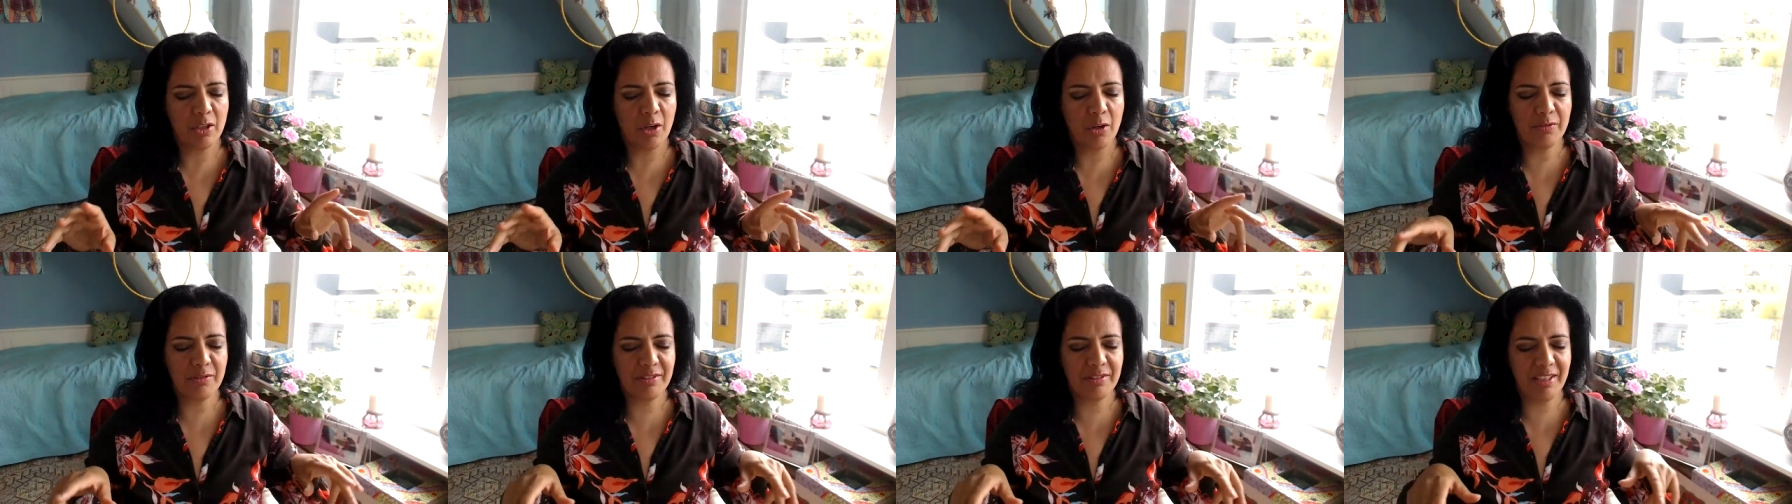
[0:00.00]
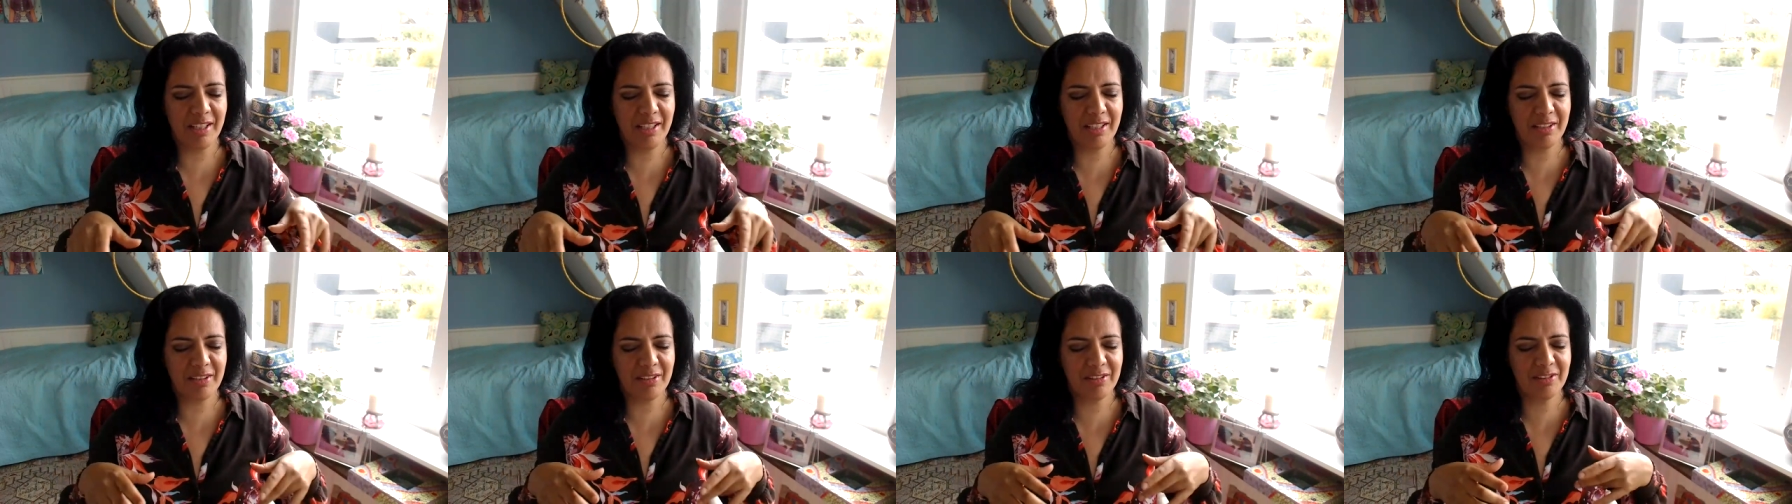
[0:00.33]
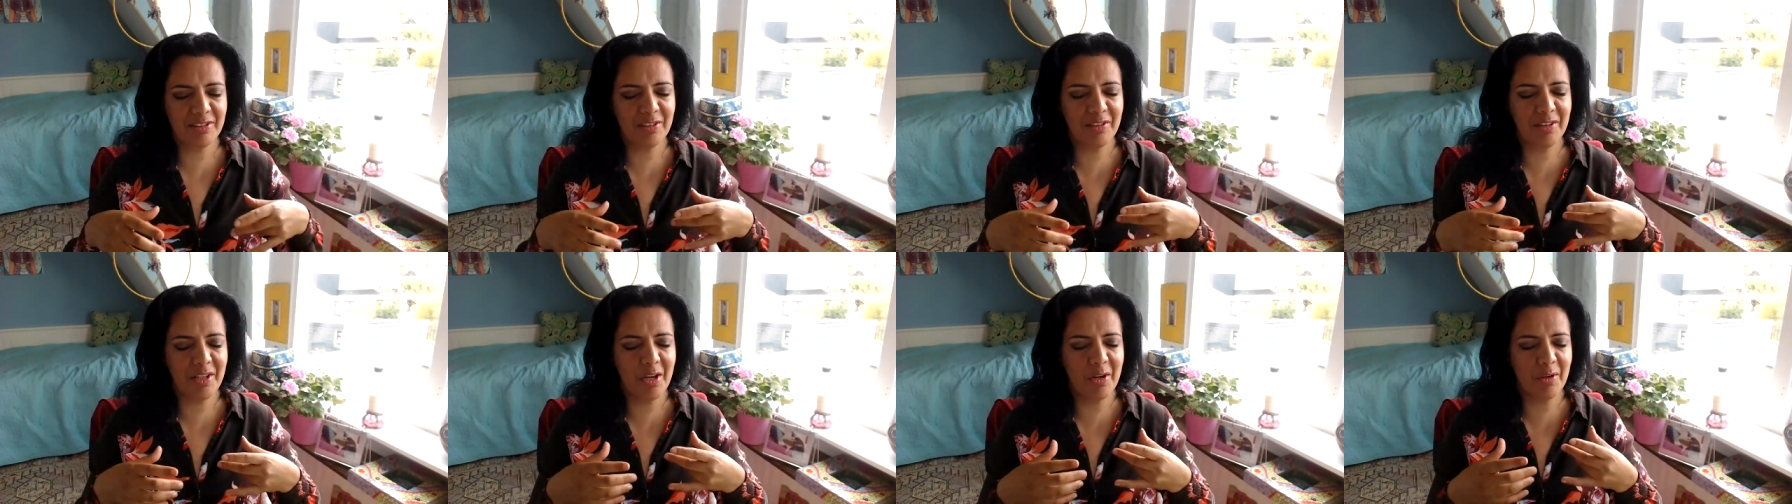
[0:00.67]
of
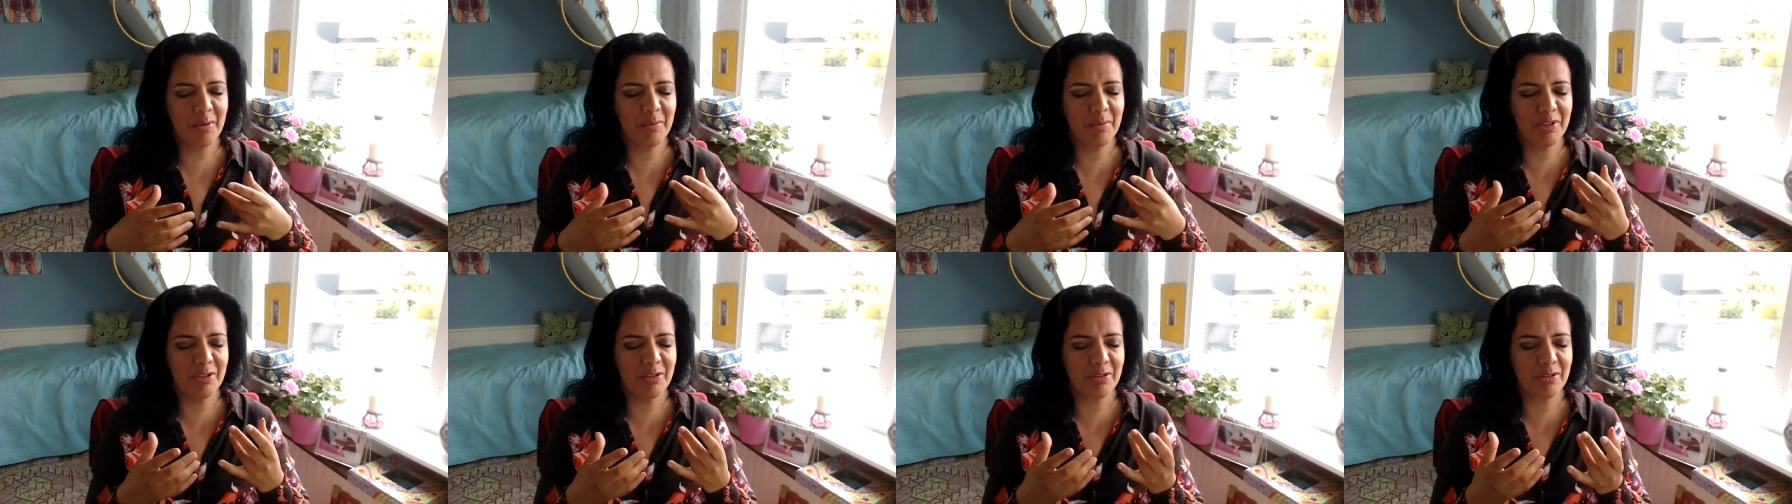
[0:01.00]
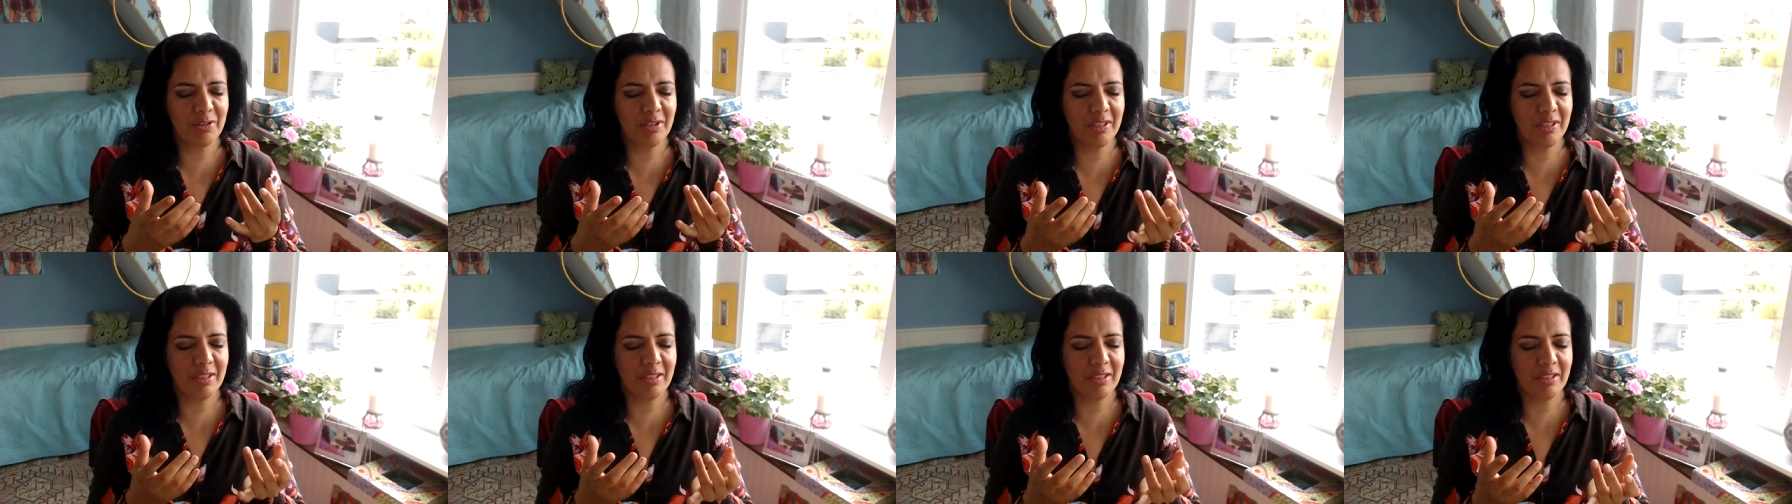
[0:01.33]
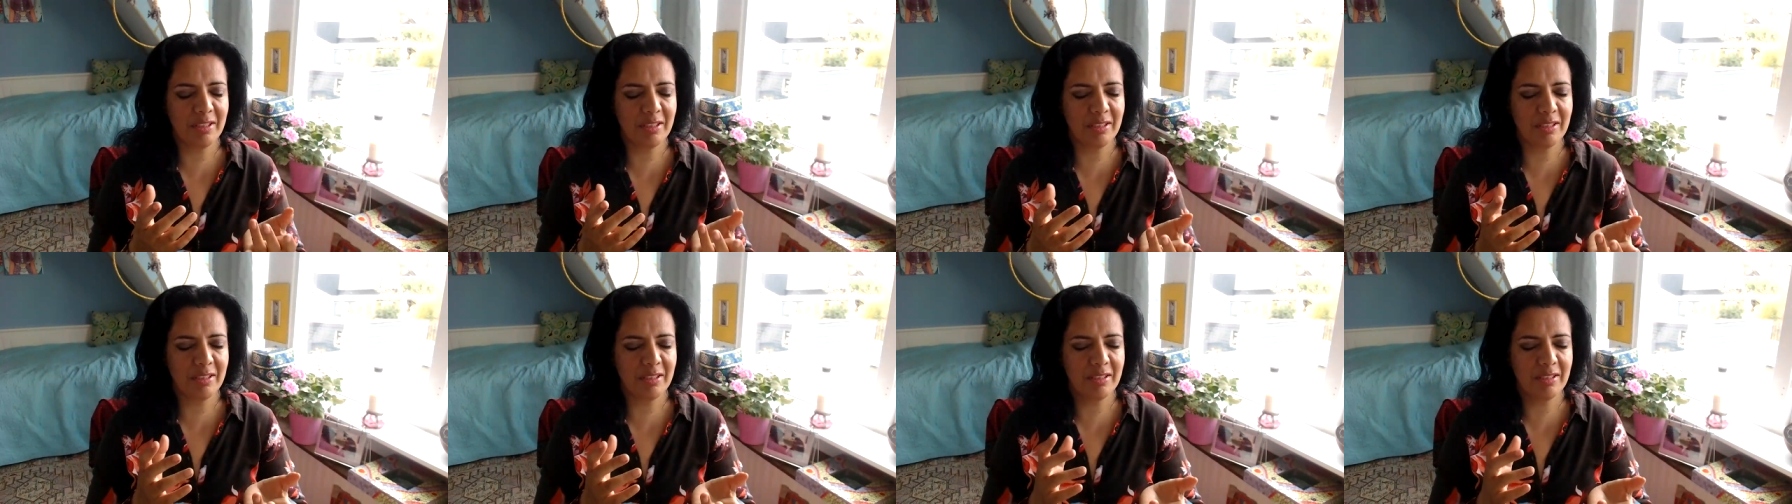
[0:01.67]
sacred geometry